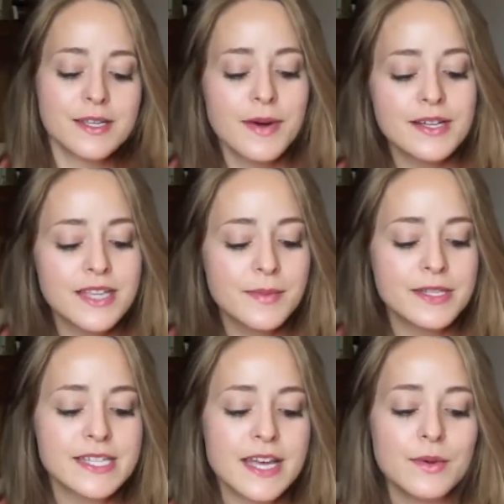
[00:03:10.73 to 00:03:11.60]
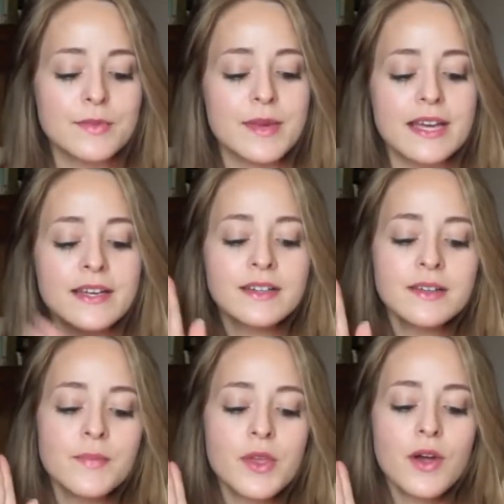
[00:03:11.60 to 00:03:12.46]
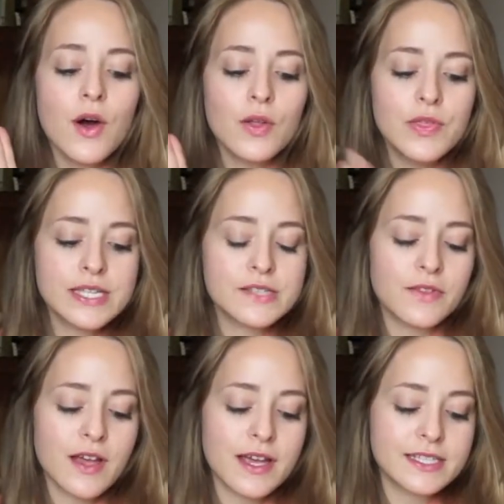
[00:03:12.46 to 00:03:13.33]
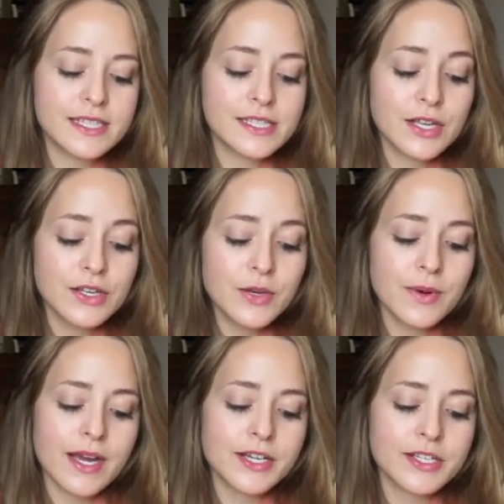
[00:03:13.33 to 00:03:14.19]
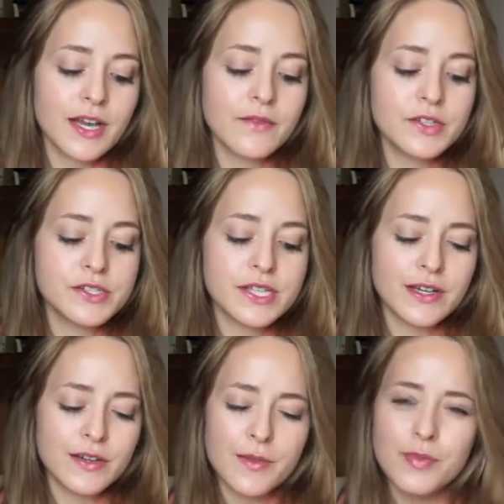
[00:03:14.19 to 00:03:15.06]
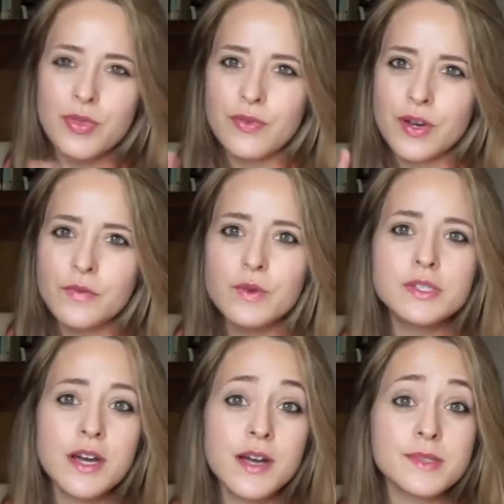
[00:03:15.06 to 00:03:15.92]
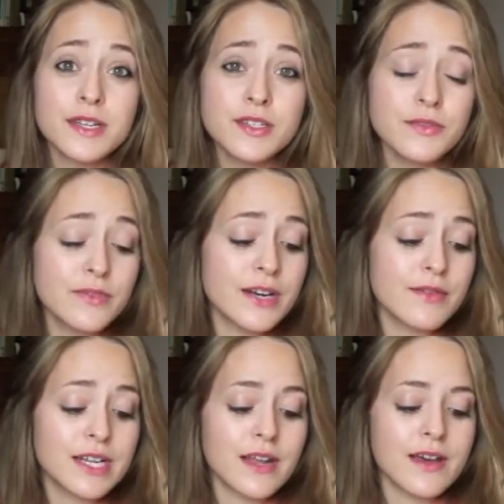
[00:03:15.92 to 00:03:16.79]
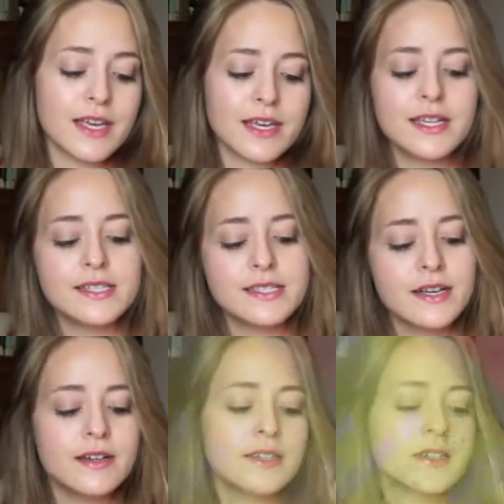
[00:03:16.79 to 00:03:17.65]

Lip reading: The mask I'm going to take with me on this flight is a new one actually. I've used it 3 or 4 times and I do really like it. It's the